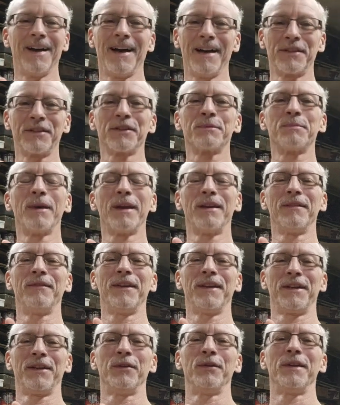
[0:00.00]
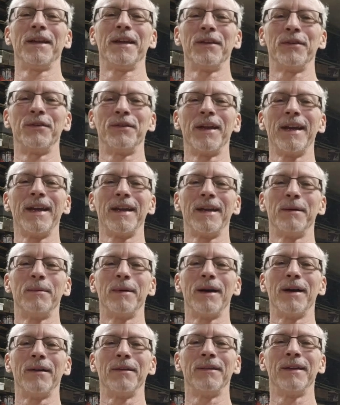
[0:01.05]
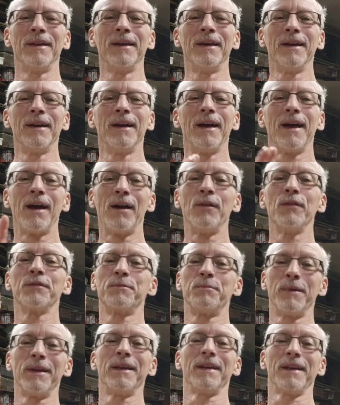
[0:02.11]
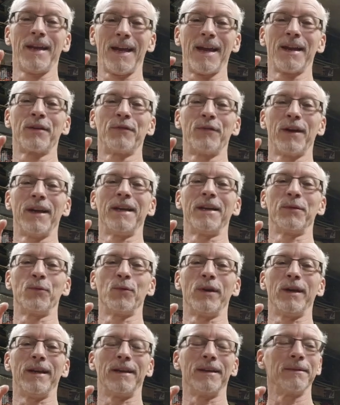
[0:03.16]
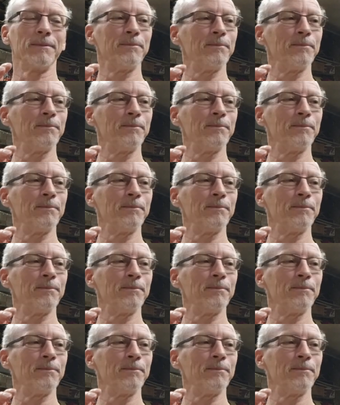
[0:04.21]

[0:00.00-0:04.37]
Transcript: I just made a video the other day about how it's been an aggravating week.